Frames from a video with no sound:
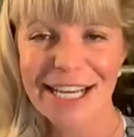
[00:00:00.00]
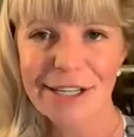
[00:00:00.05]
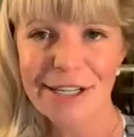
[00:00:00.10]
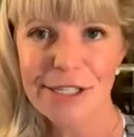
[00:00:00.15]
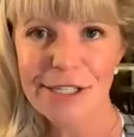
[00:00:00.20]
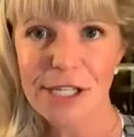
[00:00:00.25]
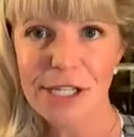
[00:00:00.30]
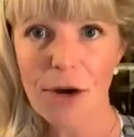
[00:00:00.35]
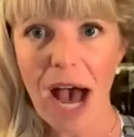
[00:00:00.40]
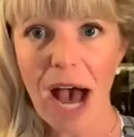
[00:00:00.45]

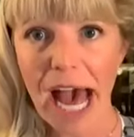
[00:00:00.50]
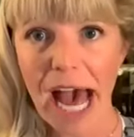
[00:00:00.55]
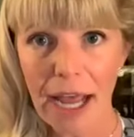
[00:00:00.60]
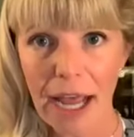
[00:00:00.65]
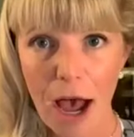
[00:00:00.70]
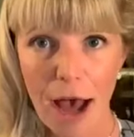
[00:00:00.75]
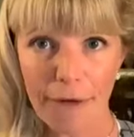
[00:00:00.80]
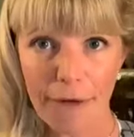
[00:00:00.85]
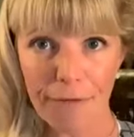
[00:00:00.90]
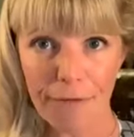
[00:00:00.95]
So I
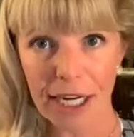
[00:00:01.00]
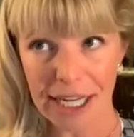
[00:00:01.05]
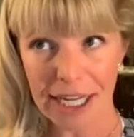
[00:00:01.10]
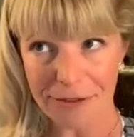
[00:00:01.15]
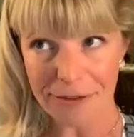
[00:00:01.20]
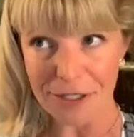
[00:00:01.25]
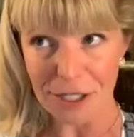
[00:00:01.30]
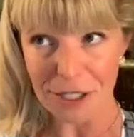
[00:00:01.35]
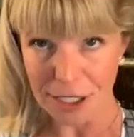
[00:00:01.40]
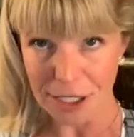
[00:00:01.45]
offer
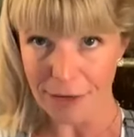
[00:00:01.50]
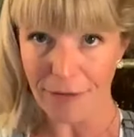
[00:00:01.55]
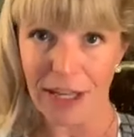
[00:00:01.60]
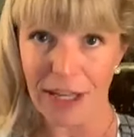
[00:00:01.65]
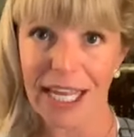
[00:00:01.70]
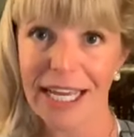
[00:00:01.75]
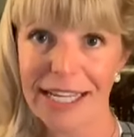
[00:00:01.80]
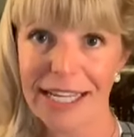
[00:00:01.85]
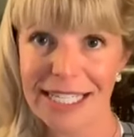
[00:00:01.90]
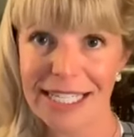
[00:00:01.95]
gift
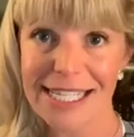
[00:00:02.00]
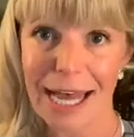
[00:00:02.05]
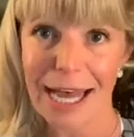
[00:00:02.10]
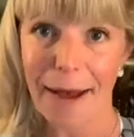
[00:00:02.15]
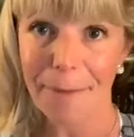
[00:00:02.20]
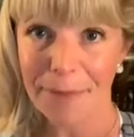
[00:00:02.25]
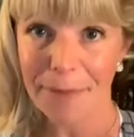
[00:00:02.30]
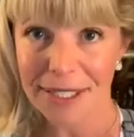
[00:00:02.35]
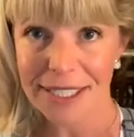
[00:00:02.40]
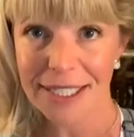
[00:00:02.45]
certificates
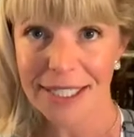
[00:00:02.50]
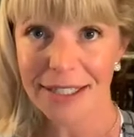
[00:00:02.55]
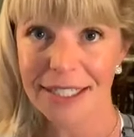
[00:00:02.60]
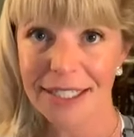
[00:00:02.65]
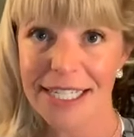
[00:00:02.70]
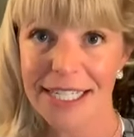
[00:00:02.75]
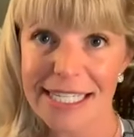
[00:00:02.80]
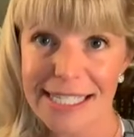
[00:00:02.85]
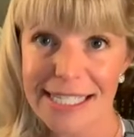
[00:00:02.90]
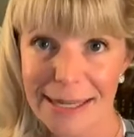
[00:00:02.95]
up until
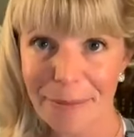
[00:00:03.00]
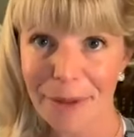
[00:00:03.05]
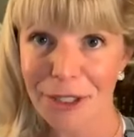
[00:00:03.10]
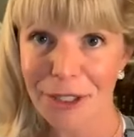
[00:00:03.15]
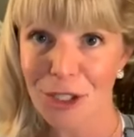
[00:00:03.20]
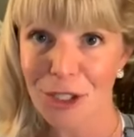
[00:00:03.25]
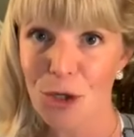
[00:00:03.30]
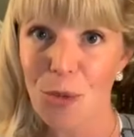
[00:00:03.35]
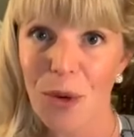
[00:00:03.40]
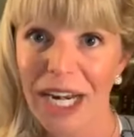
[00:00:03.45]

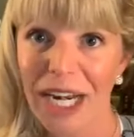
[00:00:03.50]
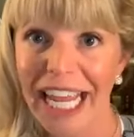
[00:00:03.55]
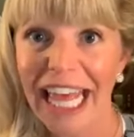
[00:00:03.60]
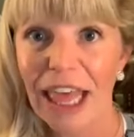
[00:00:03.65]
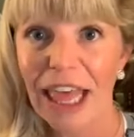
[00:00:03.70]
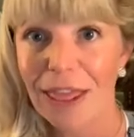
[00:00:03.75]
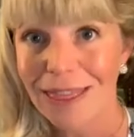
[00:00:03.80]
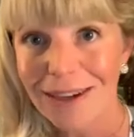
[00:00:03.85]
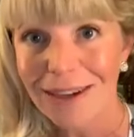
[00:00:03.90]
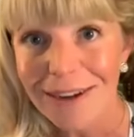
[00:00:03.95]
December
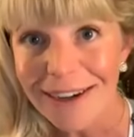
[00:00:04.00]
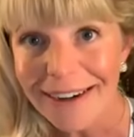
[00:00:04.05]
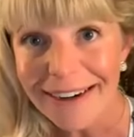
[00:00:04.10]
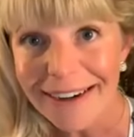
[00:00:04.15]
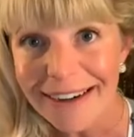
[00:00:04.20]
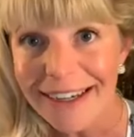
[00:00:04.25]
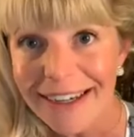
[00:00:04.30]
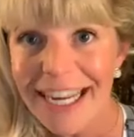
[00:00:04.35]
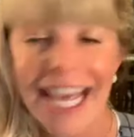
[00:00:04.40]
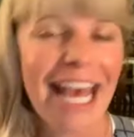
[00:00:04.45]

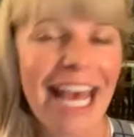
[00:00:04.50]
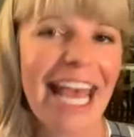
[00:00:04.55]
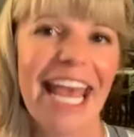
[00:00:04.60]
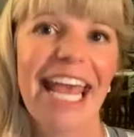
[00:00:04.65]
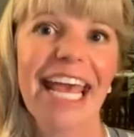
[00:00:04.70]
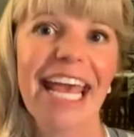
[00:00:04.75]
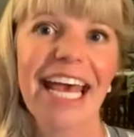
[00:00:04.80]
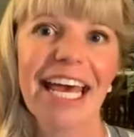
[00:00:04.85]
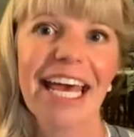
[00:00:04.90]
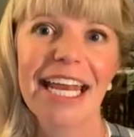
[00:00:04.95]
23rd.
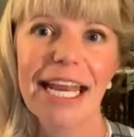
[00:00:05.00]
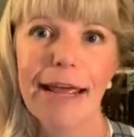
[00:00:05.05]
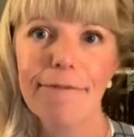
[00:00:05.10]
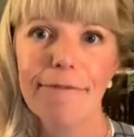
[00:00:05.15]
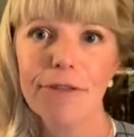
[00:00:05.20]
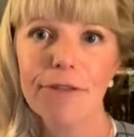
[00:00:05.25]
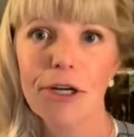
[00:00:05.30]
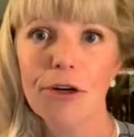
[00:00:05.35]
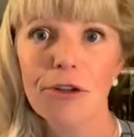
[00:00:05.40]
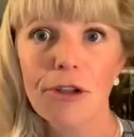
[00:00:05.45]
And if
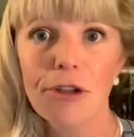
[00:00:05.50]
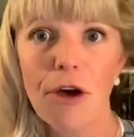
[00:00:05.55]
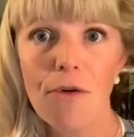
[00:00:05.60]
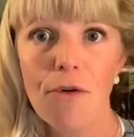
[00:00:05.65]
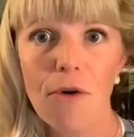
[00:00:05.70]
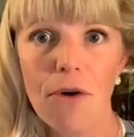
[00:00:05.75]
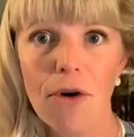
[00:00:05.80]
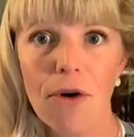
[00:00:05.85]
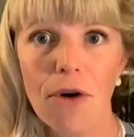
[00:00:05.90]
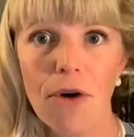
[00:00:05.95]
they're
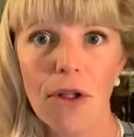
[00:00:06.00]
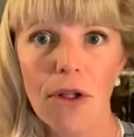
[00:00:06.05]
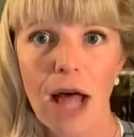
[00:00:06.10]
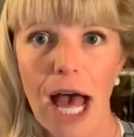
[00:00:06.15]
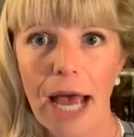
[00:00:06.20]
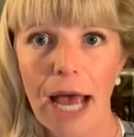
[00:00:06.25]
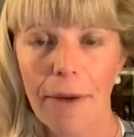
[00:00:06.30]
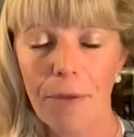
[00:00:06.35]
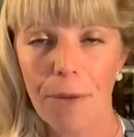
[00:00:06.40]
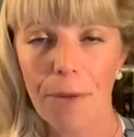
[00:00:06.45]
local,
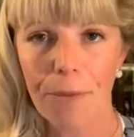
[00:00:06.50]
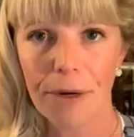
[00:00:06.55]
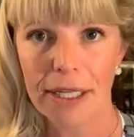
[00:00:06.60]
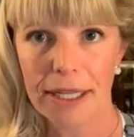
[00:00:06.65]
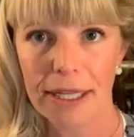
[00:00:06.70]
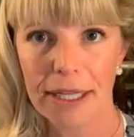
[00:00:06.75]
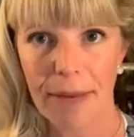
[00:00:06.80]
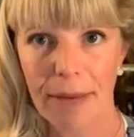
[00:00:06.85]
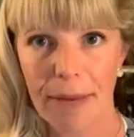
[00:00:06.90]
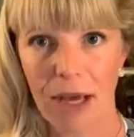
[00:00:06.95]
I will print
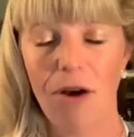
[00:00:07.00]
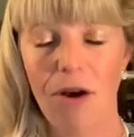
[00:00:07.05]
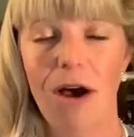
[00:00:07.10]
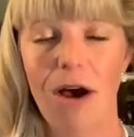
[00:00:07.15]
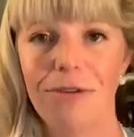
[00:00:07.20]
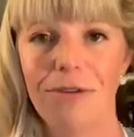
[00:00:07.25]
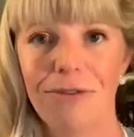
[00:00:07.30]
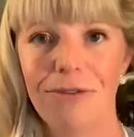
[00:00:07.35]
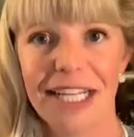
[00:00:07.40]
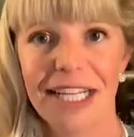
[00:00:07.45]
them out
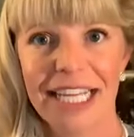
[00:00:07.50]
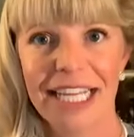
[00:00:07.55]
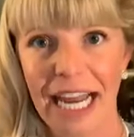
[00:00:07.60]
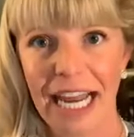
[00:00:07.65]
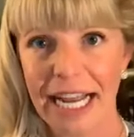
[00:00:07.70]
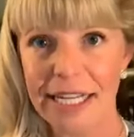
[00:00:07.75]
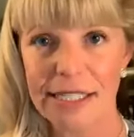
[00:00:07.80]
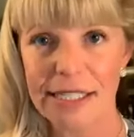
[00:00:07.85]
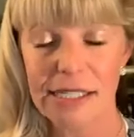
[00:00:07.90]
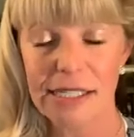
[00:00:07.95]
on really
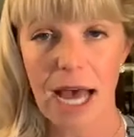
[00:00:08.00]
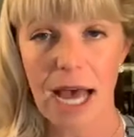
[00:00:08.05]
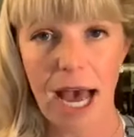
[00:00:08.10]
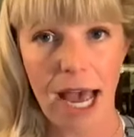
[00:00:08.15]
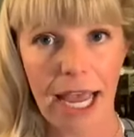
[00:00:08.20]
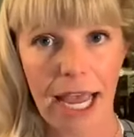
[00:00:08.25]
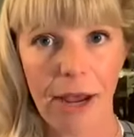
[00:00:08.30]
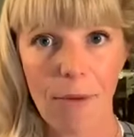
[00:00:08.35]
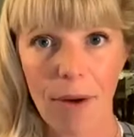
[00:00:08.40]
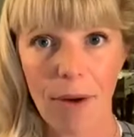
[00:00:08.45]
nice,
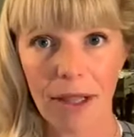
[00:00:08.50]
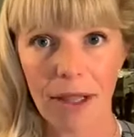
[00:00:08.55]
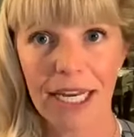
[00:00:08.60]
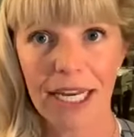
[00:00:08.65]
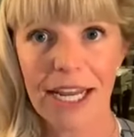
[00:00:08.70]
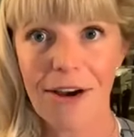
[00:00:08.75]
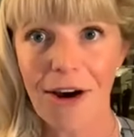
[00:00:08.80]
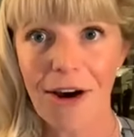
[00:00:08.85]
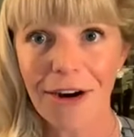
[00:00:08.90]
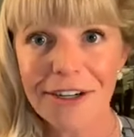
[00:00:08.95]
high
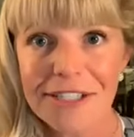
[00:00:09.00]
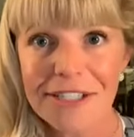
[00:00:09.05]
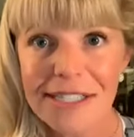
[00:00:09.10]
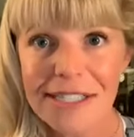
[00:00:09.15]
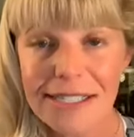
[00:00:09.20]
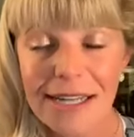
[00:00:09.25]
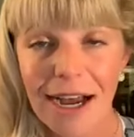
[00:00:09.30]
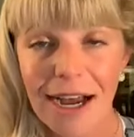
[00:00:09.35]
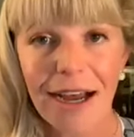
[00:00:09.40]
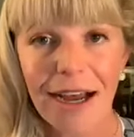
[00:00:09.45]
quality
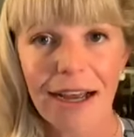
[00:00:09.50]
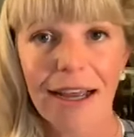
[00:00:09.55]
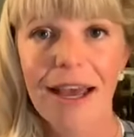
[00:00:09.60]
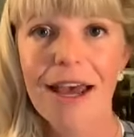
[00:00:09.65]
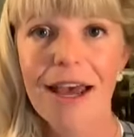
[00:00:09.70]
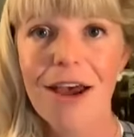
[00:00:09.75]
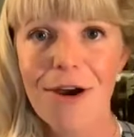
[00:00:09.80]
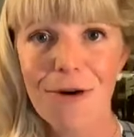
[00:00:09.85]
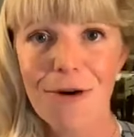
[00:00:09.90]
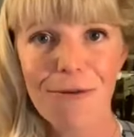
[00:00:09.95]
cardstock,
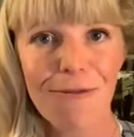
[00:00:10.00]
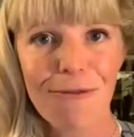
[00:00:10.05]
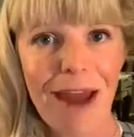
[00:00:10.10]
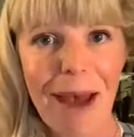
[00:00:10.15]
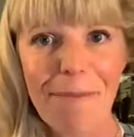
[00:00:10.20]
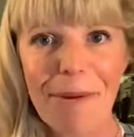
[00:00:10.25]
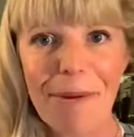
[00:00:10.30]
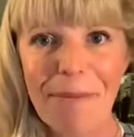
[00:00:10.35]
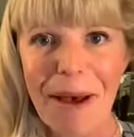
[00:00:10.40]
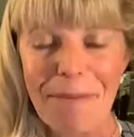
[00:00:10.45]

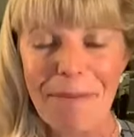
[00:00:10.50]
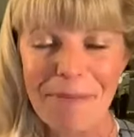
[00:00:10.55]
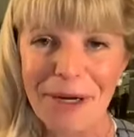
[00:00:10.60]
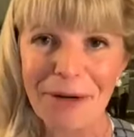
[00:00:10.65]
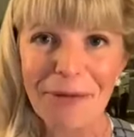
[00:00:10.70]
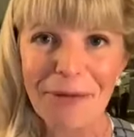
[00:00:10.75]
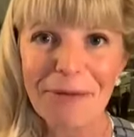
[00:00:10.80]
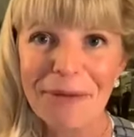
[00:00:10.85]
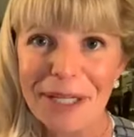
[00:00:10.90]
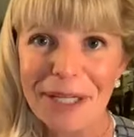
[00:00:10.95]
wrap them up in
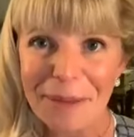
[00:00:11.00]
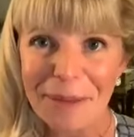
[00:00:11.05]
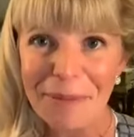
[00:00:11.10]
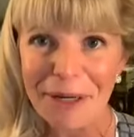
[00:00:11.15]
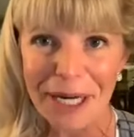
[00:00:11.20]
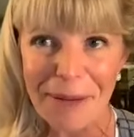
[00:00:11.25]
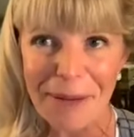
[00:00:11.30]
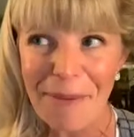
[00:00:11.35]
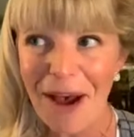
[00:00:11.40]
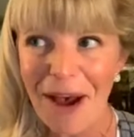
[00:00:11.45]
a really
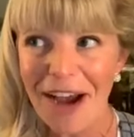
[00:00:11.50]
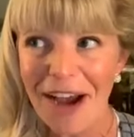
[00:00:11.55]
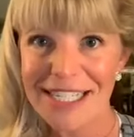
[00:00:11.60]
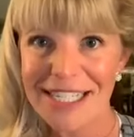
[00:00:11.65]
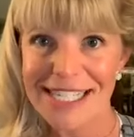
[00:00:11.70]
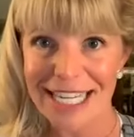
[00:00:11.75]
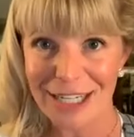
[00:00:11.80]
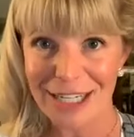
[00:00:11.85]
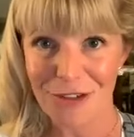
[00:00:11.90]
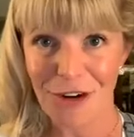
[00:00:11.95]
pretty box
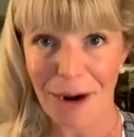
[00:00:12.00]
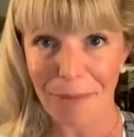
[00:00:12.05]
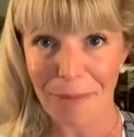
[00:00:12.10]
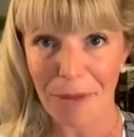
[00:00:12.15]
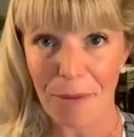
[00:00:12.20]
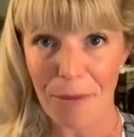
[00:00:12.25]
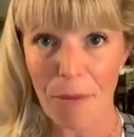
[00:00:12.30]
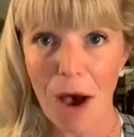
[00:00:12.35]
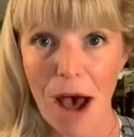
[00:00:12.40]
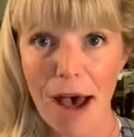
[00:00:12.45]
and drop
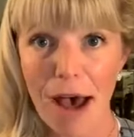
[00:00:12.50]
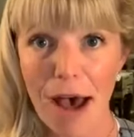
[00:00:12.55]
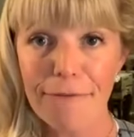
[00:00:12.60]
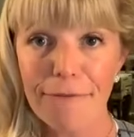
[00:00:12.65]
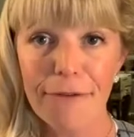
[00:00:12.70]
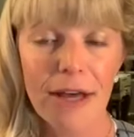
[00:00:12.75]
them off,